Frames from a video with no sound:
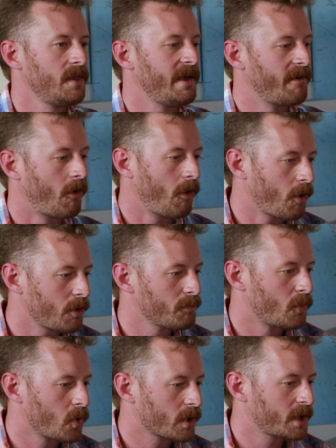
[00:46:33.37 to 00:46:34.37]
that are
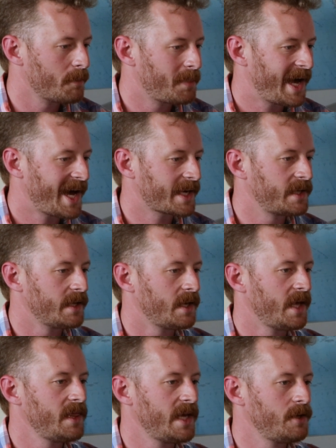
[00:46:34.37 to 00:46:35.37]
more compacted
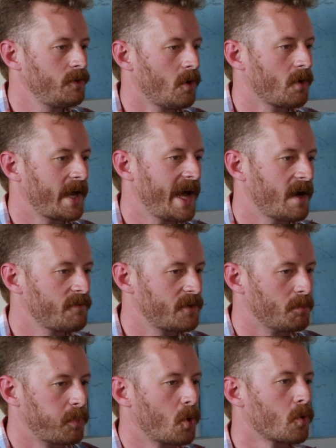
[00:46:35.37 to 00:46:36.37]
and they don't have
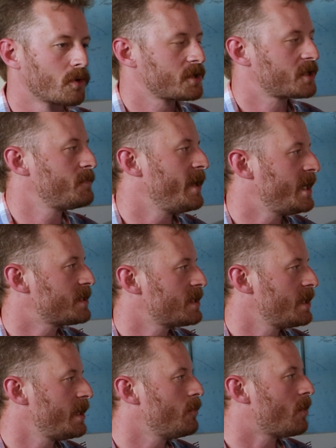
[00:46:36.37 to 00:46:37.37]
the pore space
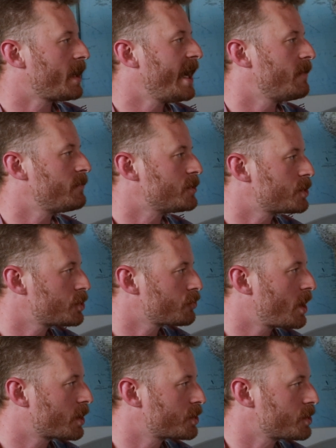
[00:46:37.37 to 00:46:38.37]
and they don't have the
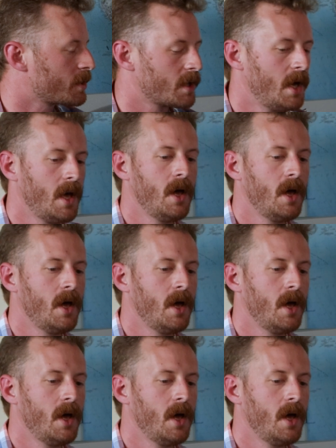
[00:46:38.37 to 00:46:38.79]
structure,